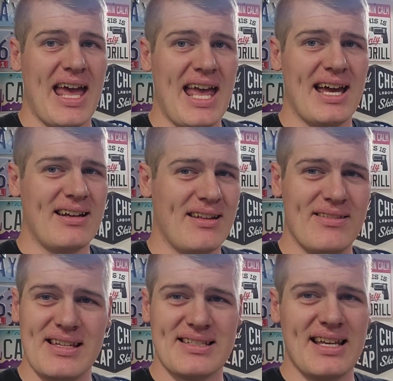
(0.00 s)
And
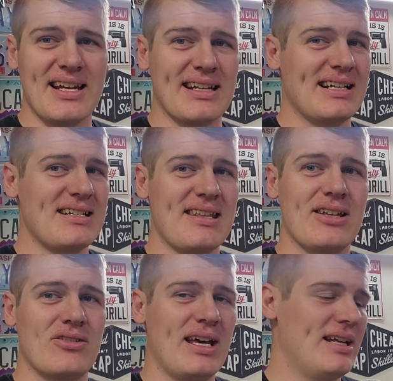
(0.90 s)
this thing connecting to
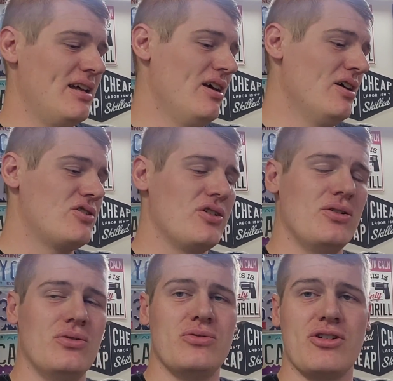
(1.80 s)
the internet
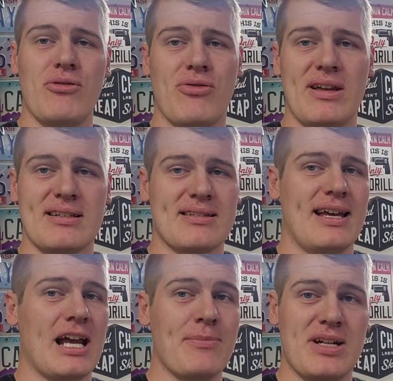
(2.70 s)
to do things
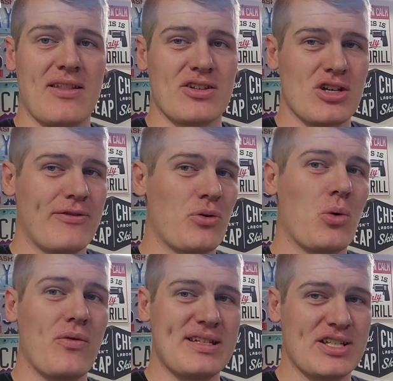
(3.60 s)
like updating the software,
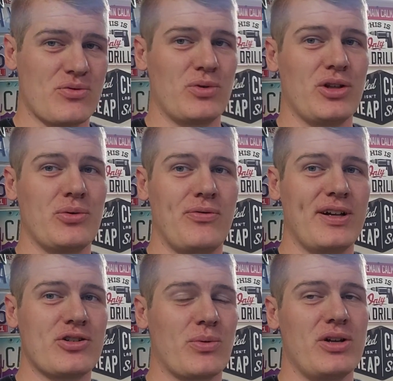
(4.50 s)
or this has a really cool
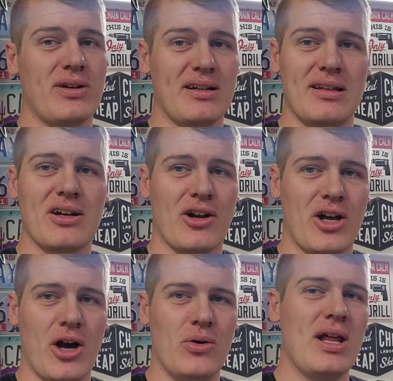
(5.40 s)
feature where you can click on
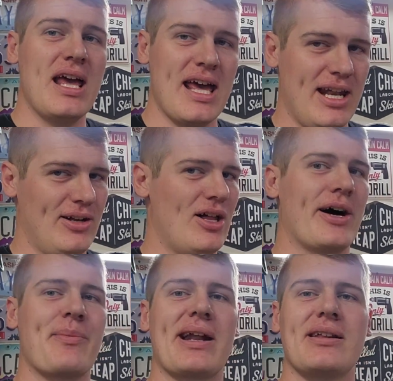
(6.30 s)
a code and it'll
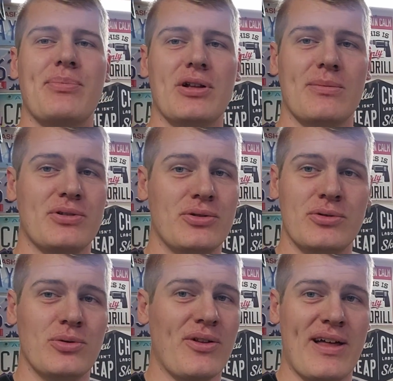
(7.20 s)
automatically pull up
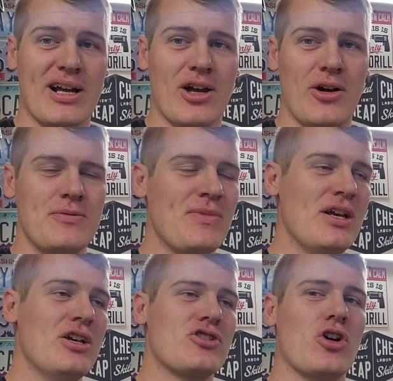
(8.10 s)
Google with that code.
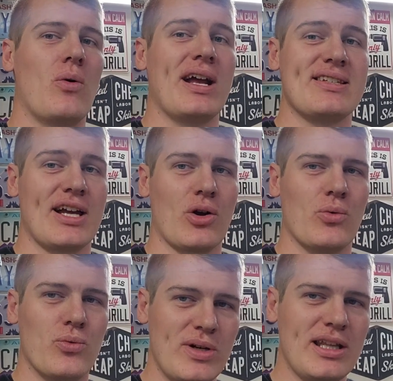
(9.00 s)
So it's like
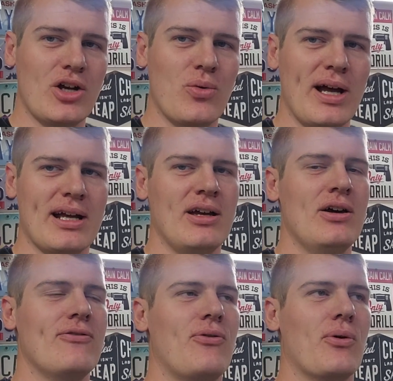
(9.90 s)
really quick
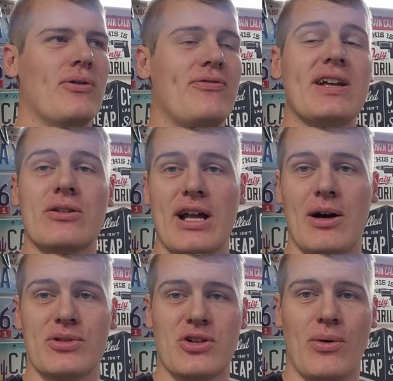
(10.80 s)
for figuring
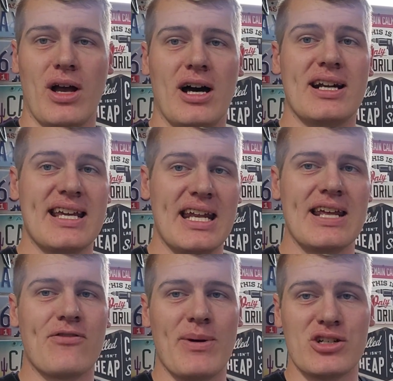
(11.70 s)
out what's going on and
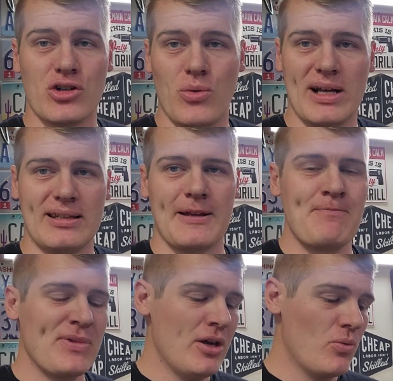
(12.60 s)
getting information
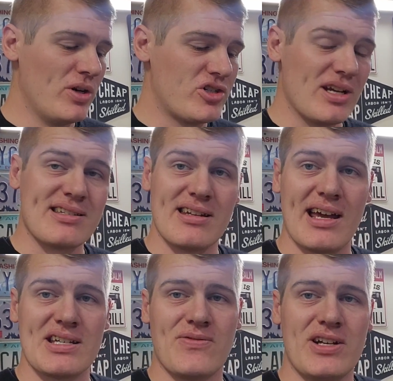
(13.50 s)
quickly, which is a
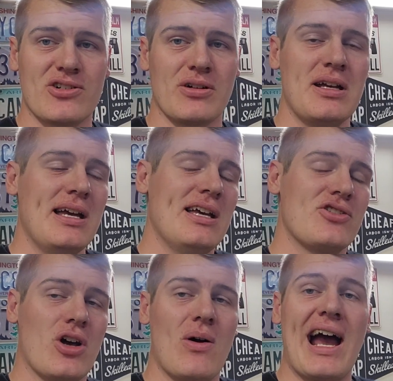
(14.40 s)
nice feature.
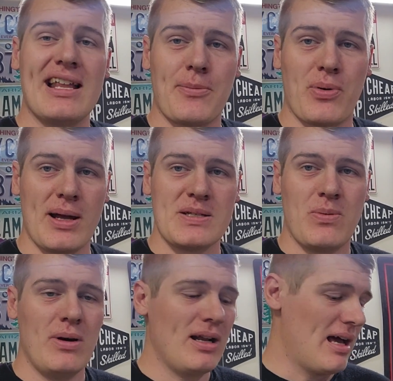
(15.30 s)
So at the price
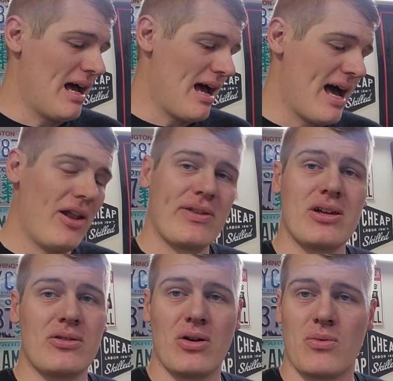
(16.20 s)
point, I don't
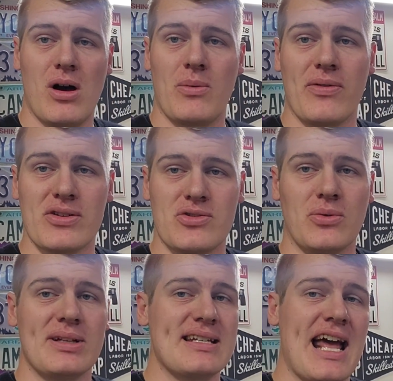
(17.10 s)
think you can go wrong with this
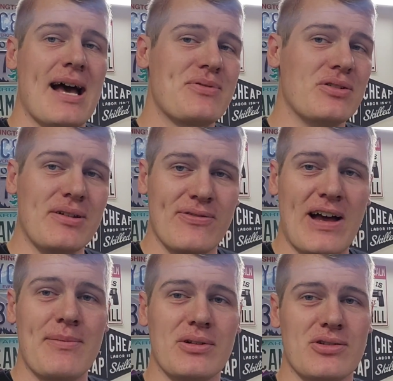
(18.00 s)
tool. It's an absolutely
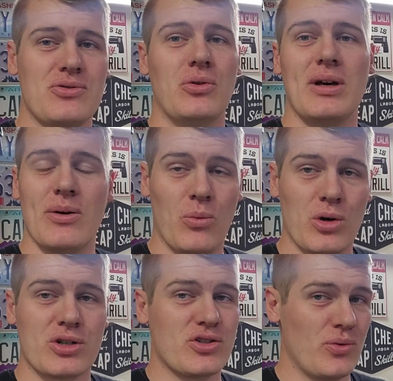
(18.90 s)
fabulous tool. It
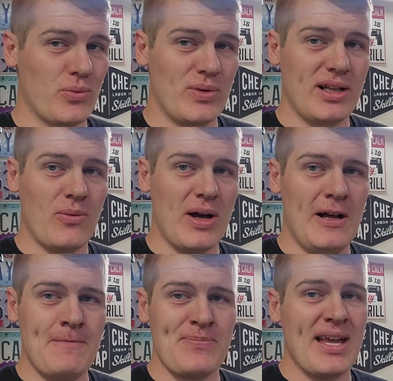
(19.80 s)
works really
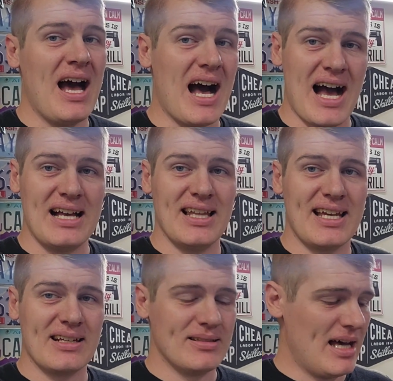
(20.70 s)
well. I
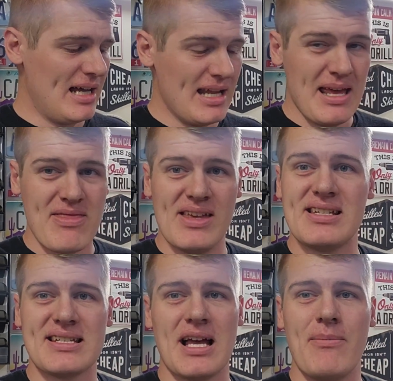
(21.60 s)
like it a lot.
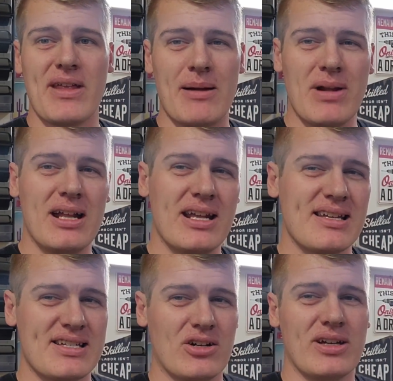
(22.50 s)
This is something that I'm not
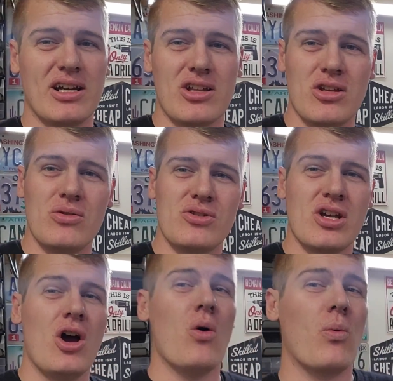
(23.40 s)
necessarily going to
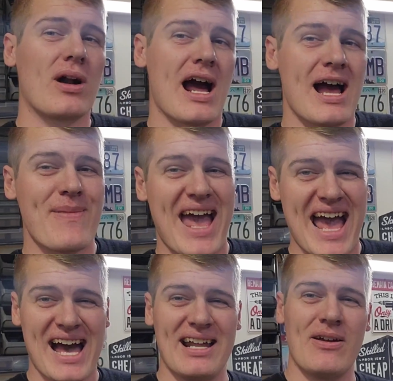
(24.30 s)
use where I'm
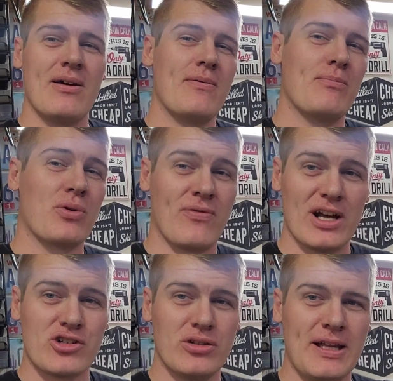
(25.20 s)
at
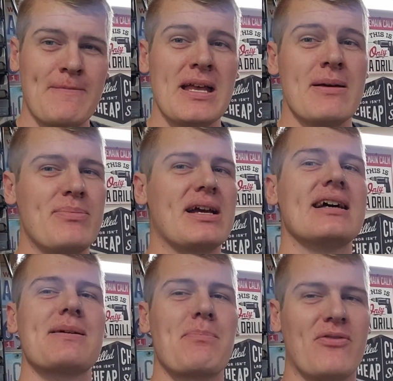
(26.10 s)
professionally
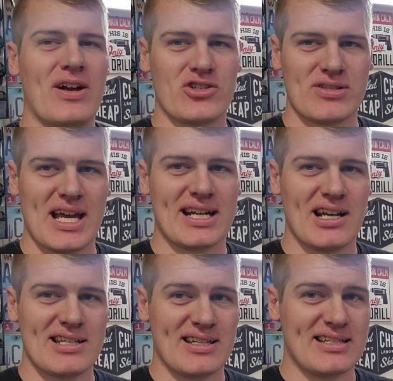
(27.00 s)
because I'm a professional
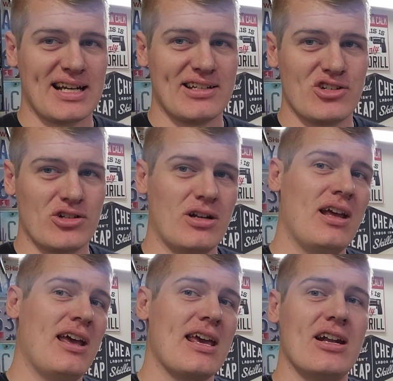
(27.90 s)
diagnostic
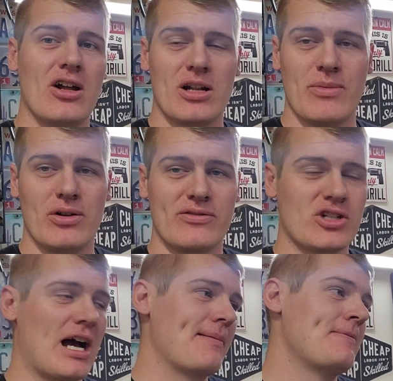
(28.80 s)
technician in an
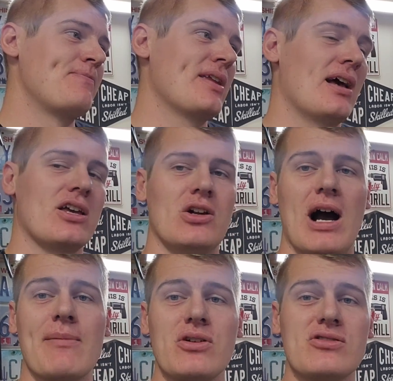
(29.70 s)
automotive shop. You
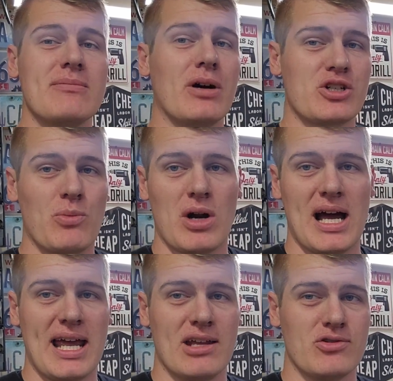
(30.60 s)
know, I'm using much more
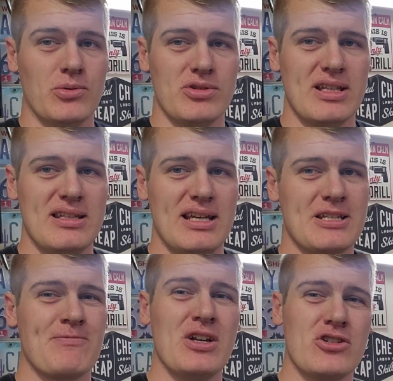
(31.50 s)
high-end tools than
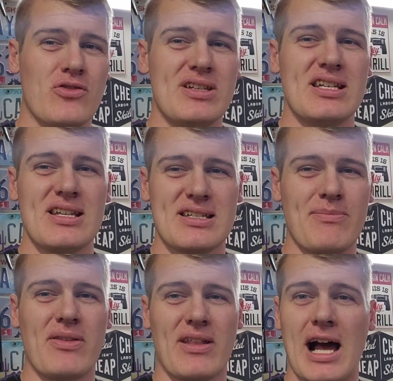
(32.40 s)
this. So this isn't
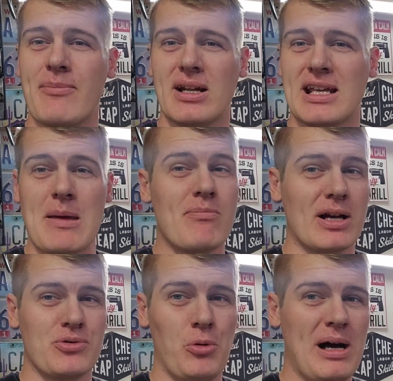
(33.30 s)
something that I'm going to keep in
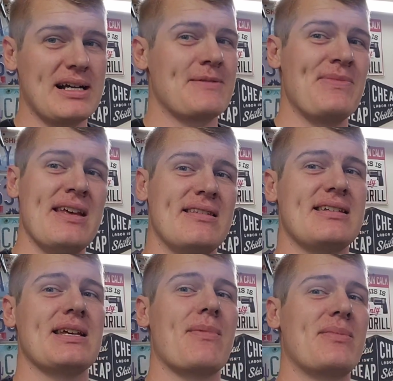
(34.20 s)
my toolbox.
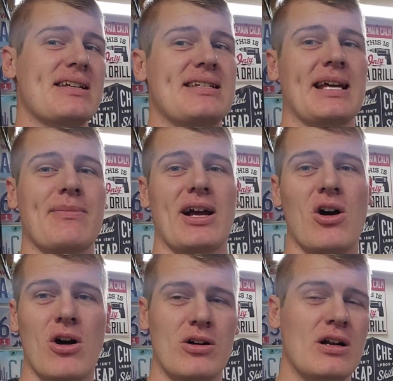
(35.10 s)
This is something I'm going to stick in my
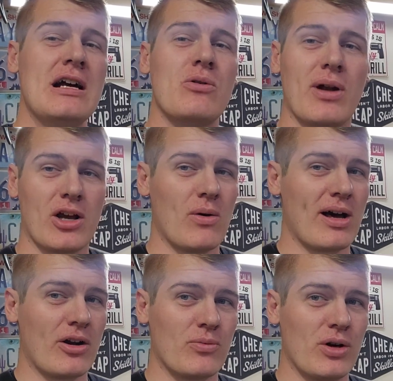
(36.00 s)
car when I go out on a